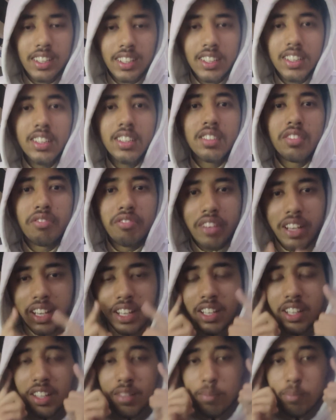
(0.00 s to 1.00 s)
It's a
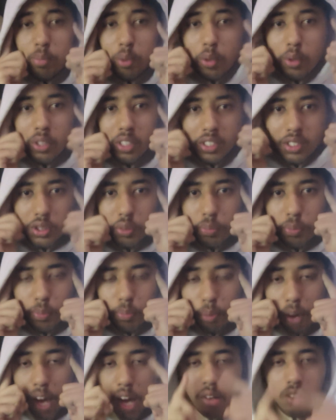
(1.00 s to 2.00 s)
very important
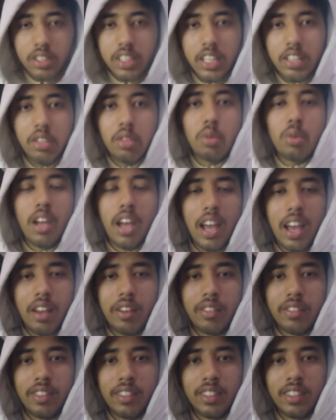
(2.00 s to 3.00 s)
superpower that you
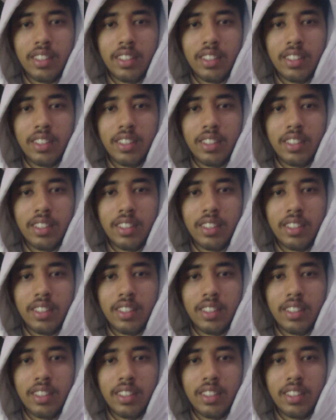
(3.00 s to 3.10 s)
have.